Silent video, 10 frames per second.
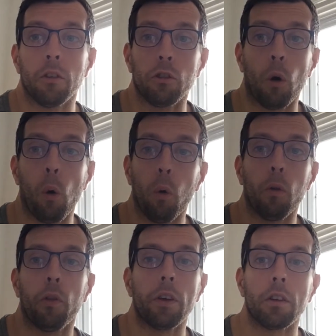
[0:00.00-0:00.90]
is to hold
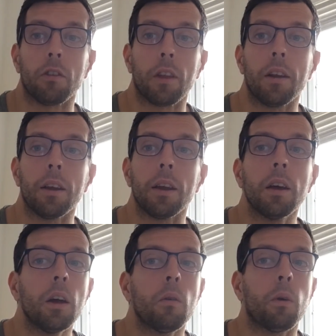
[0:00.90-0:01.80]
things steady,
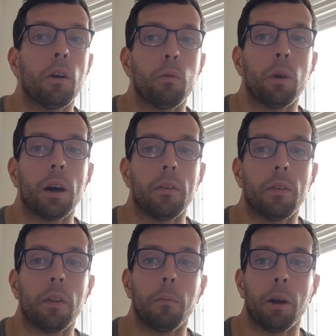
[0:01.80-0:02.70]
whereas we have
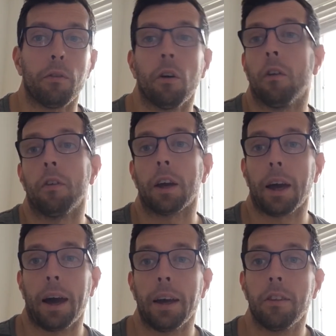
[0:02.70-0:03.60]
the metaphor for
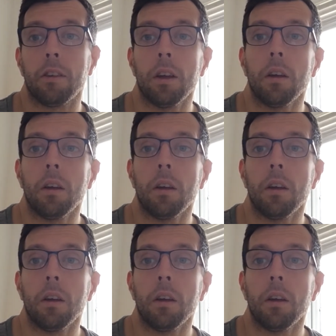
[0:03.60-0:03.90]
kite,